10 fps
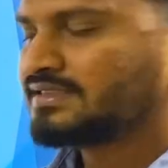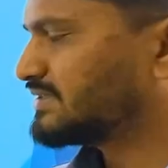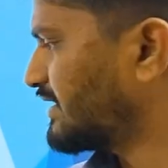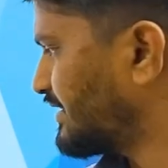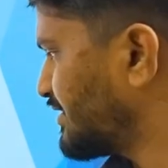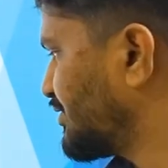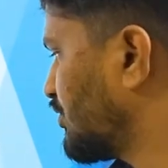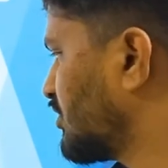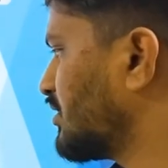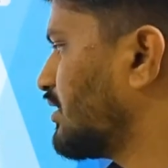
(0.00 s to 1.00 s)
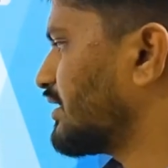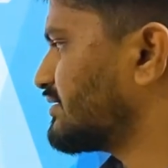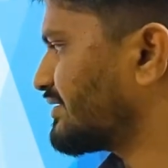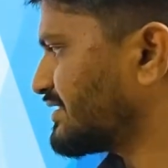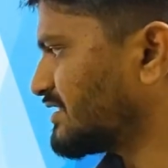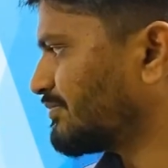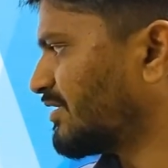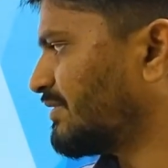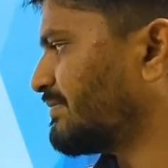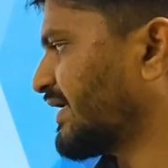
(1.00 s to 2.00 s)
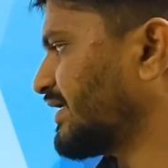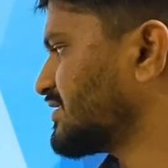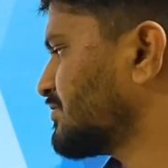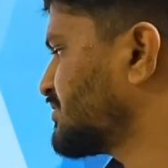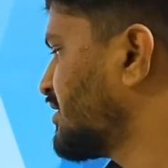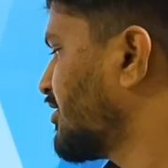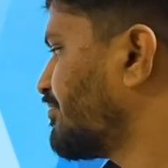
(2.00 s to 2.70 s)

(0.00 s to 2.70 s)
Chinese yuan or other regional payment mechanisms,